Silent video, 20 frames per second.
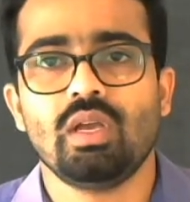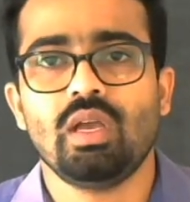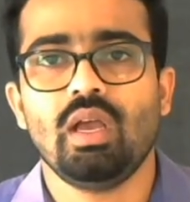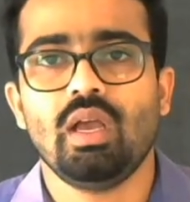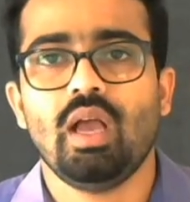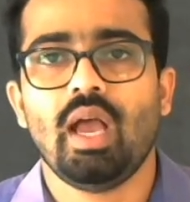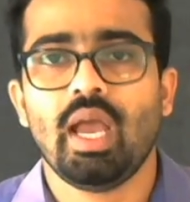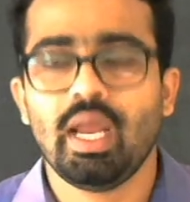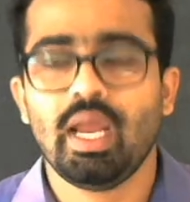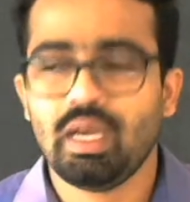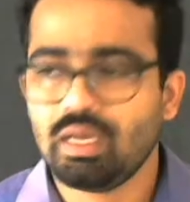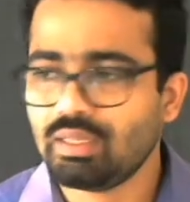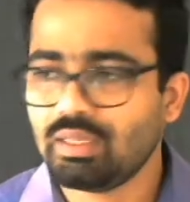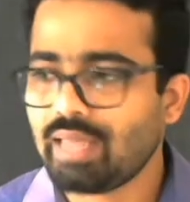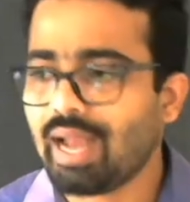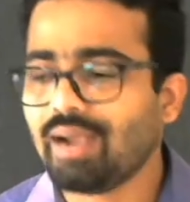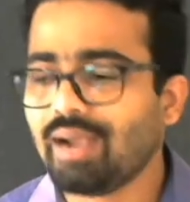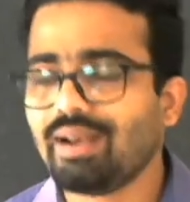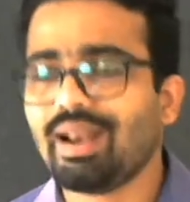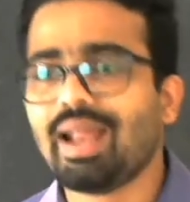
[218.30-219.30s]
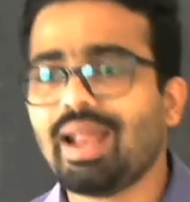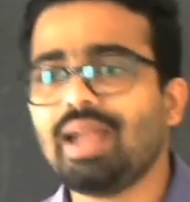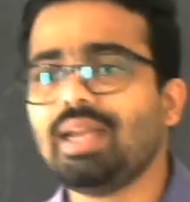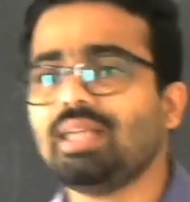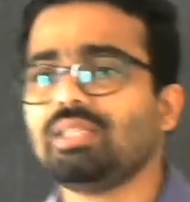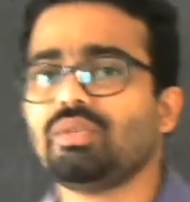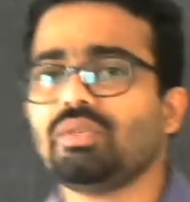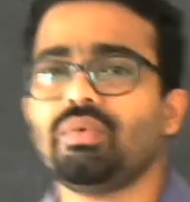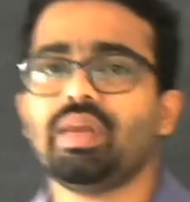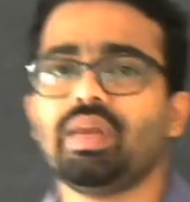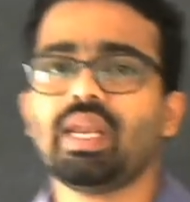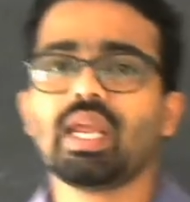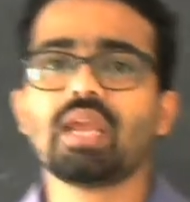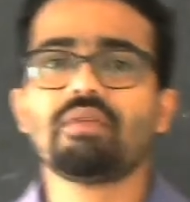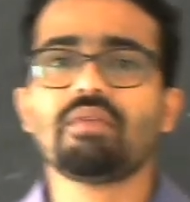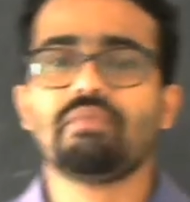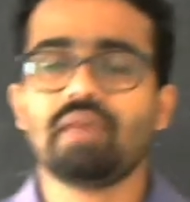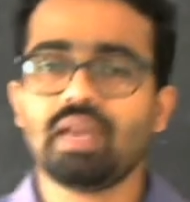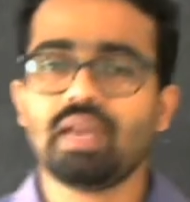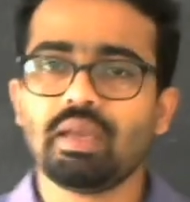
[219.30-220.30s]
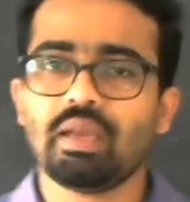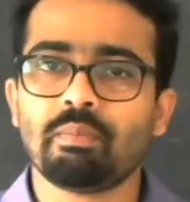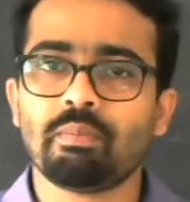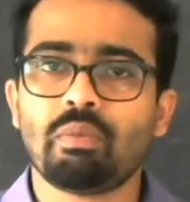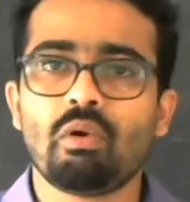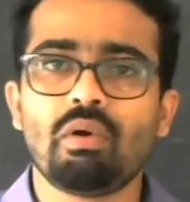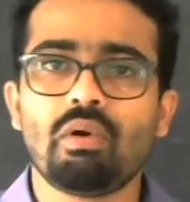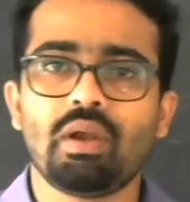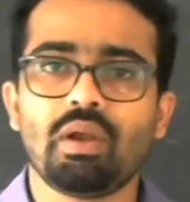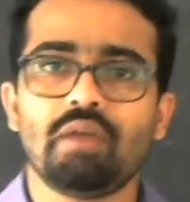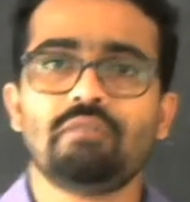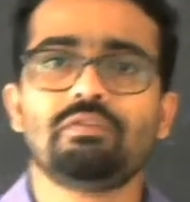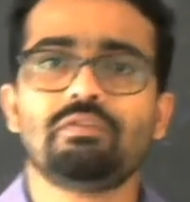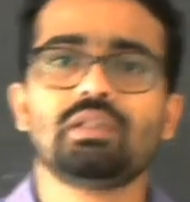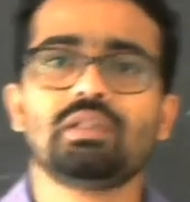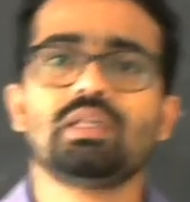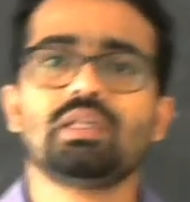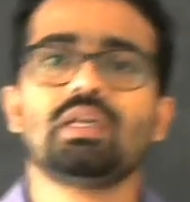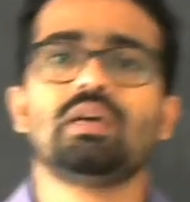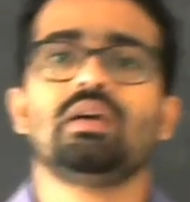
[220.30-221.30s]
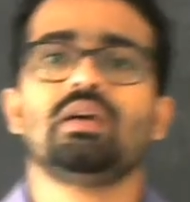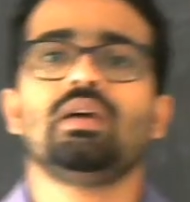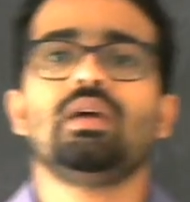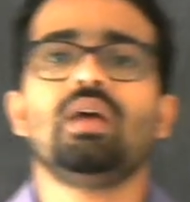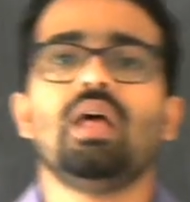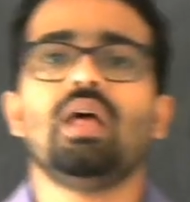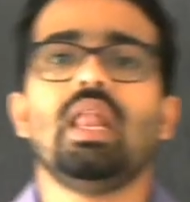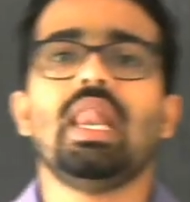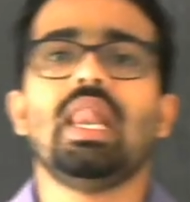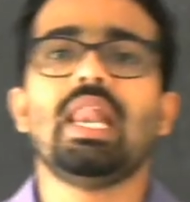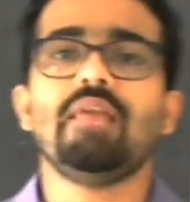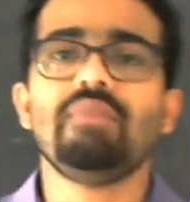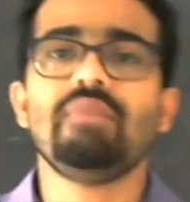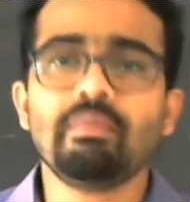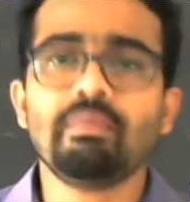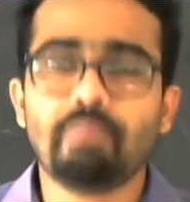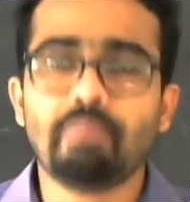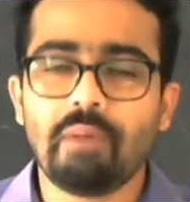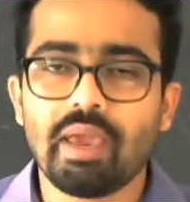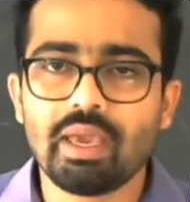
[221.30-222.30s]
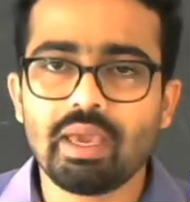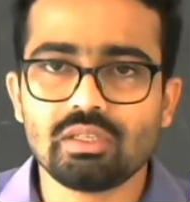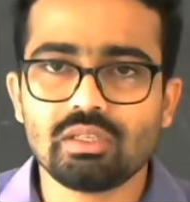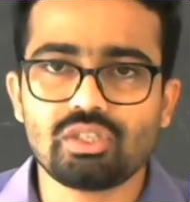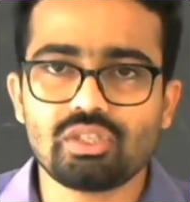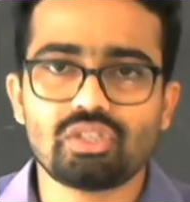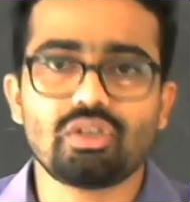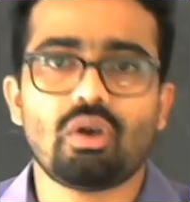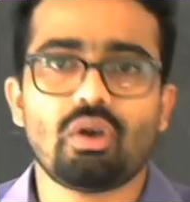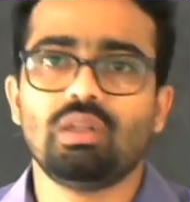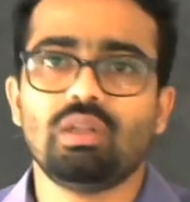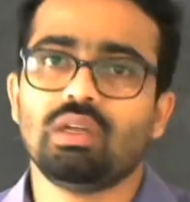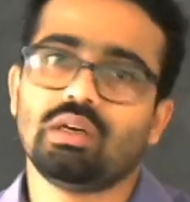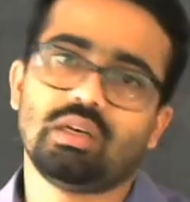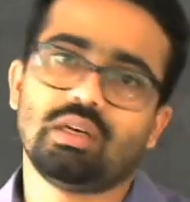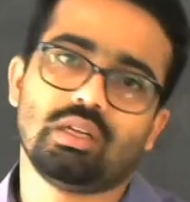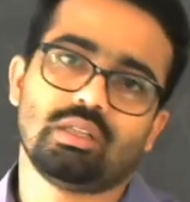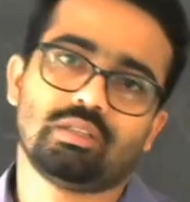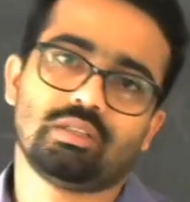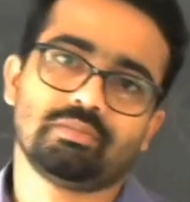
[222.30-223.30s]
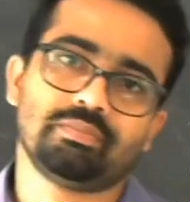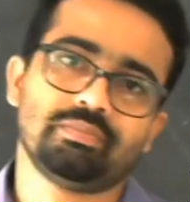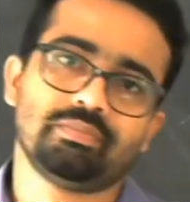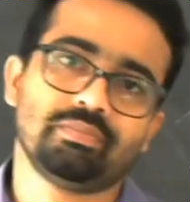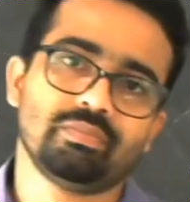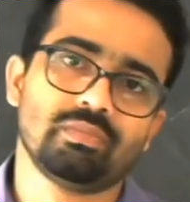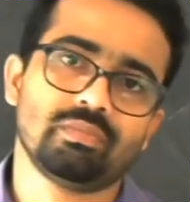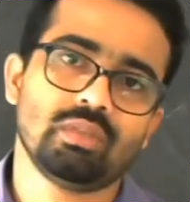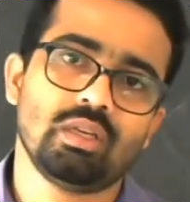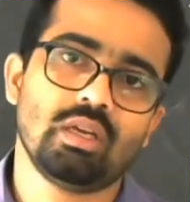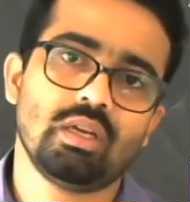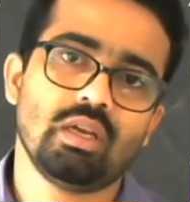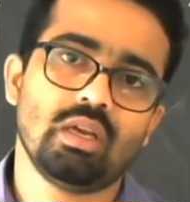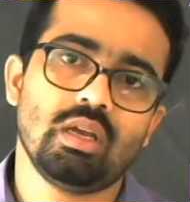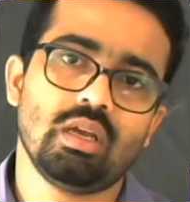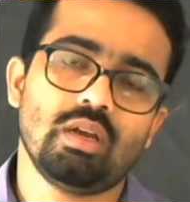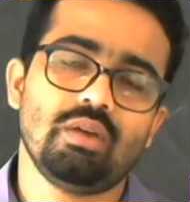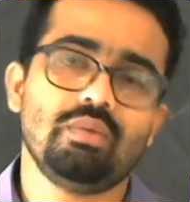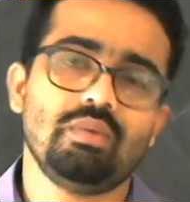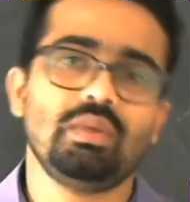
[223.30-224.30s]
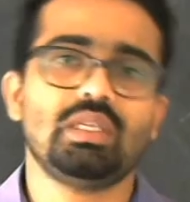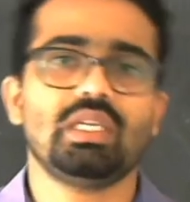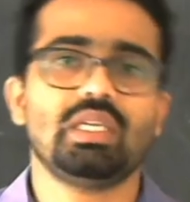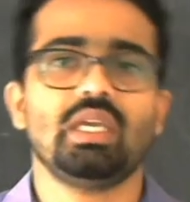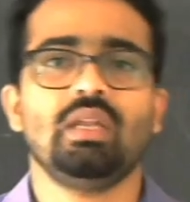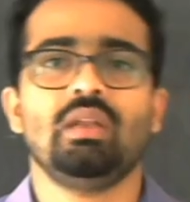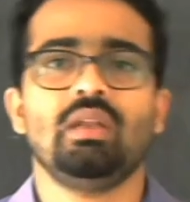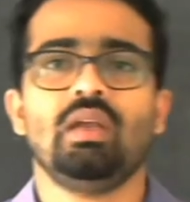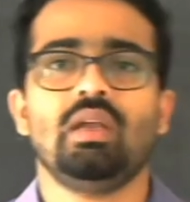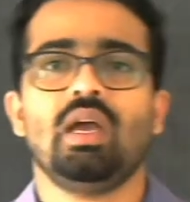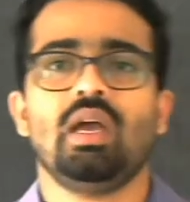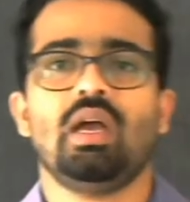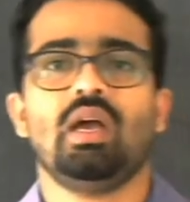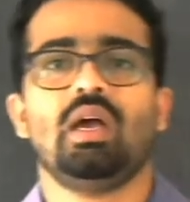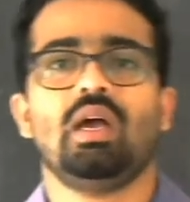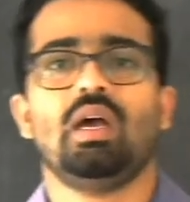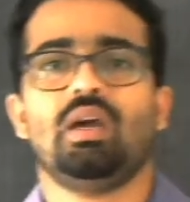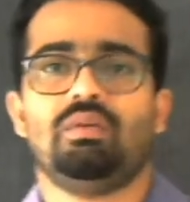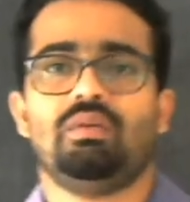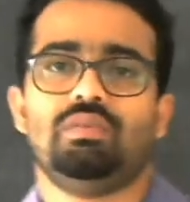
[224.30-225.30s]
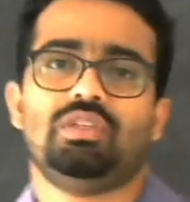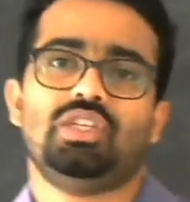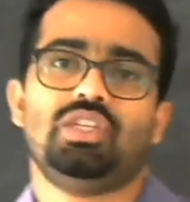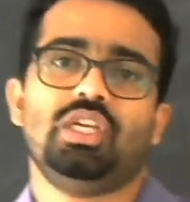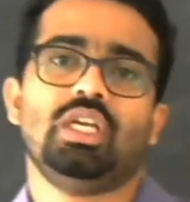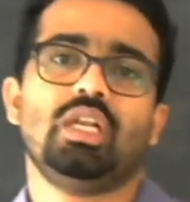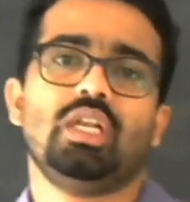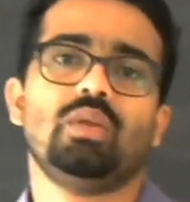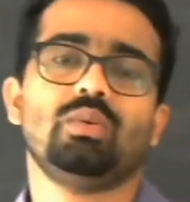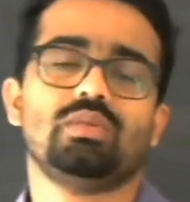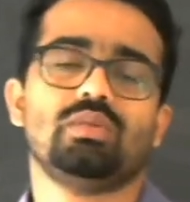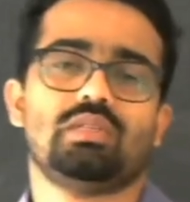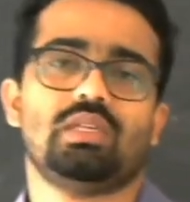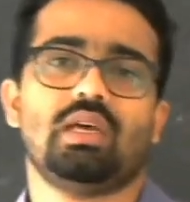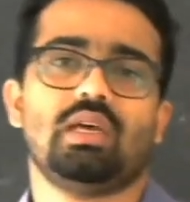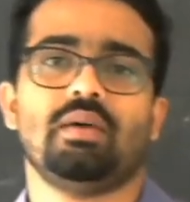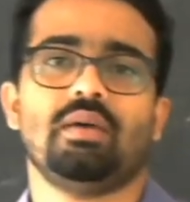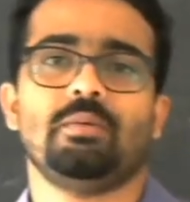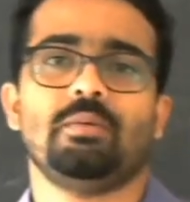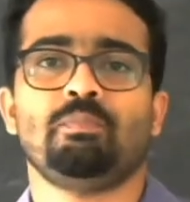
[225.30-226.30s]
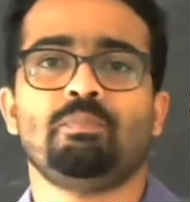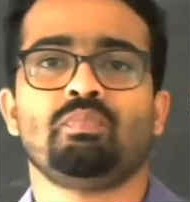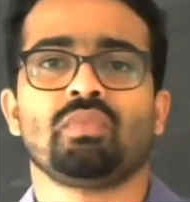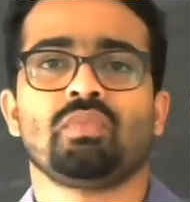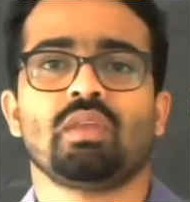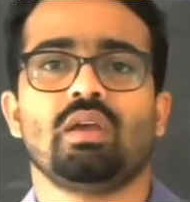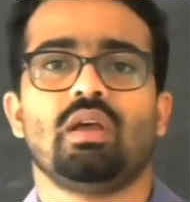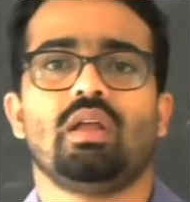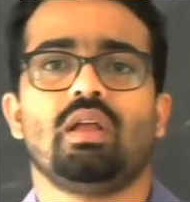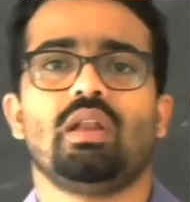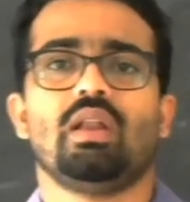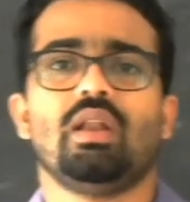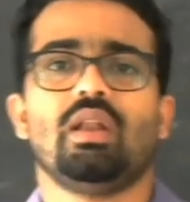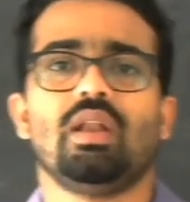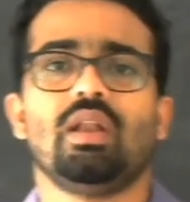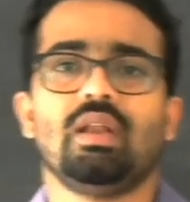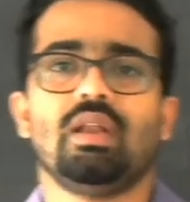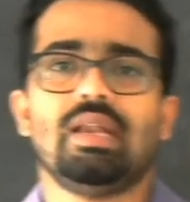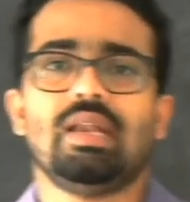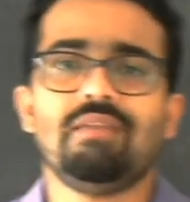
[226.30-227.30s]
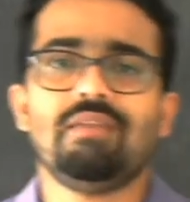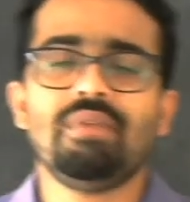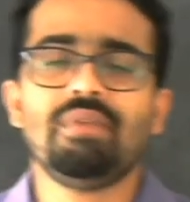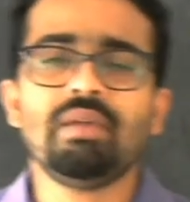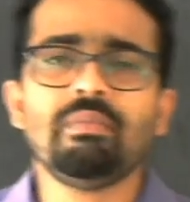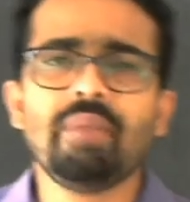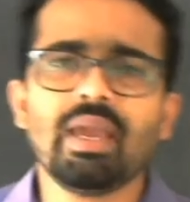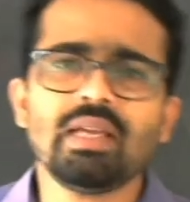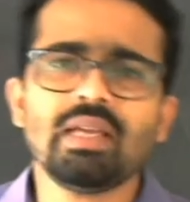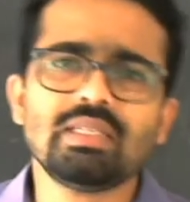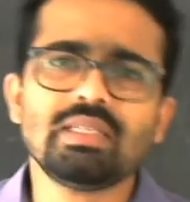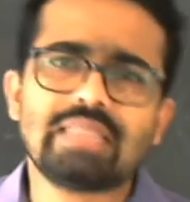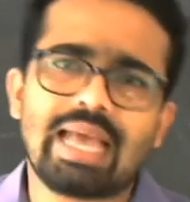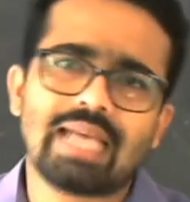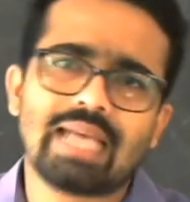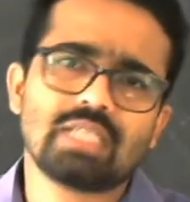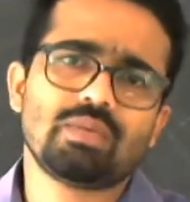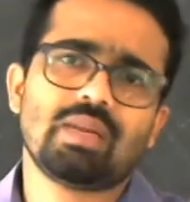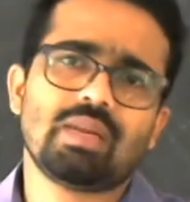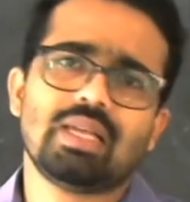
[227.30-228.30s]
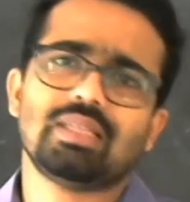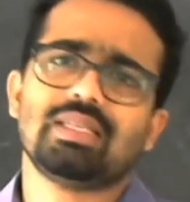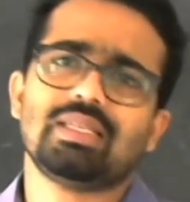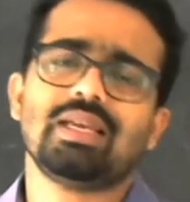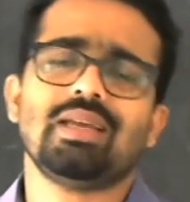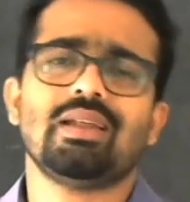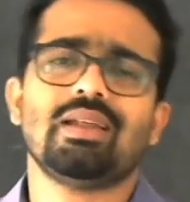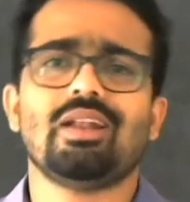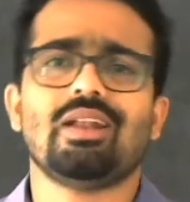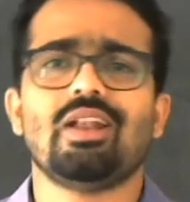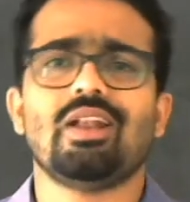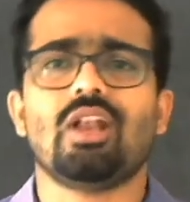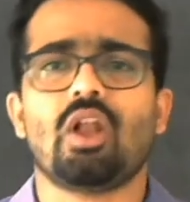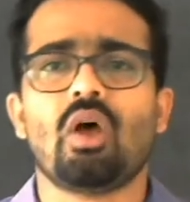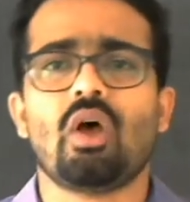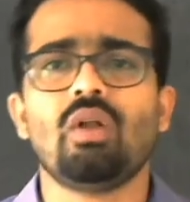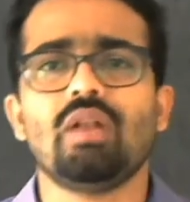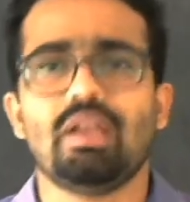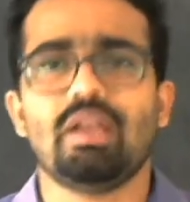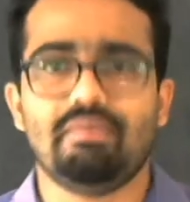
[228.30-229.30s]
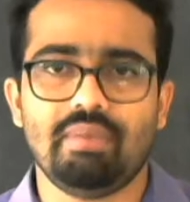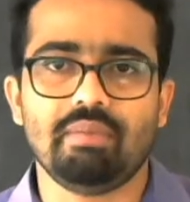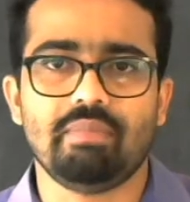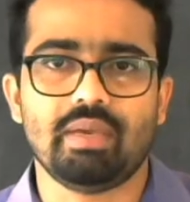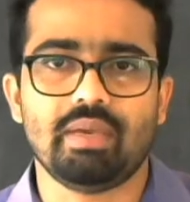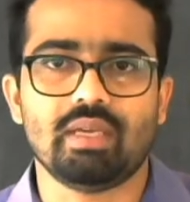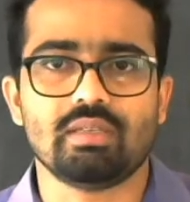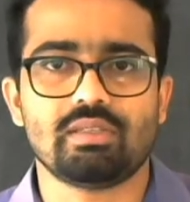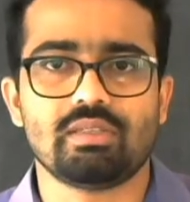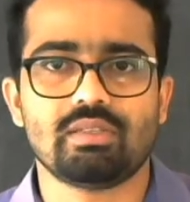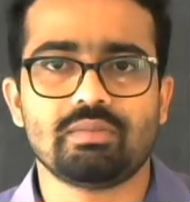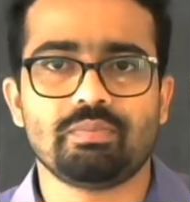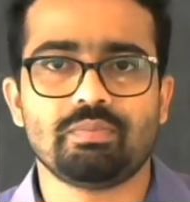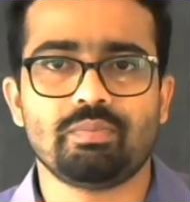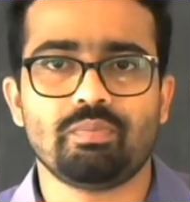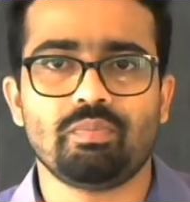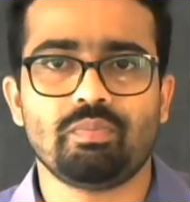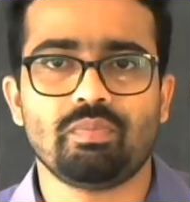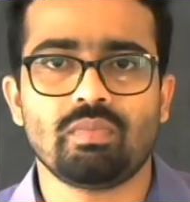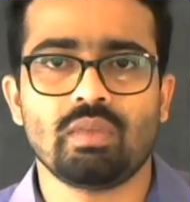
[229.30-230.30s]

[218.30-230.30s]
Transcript: and that light is very, very important for the living beings on the earth, which includes living beings as well as non-living beings.